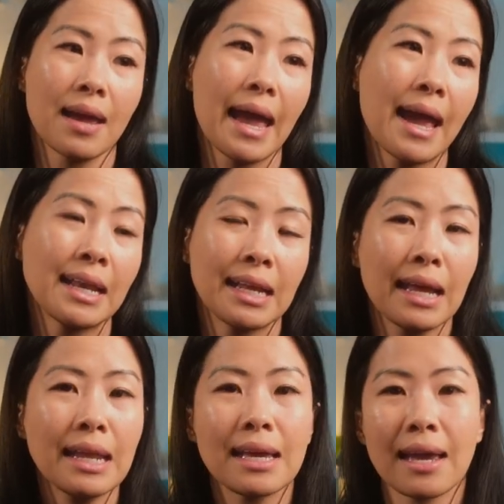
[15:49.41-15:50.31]
And in
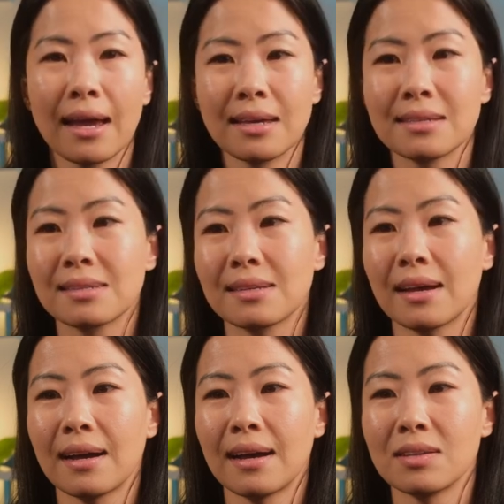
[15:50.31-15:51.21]
any case,
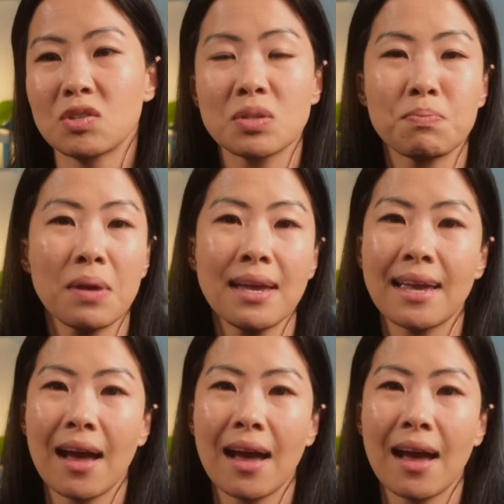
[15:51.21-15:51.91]
just being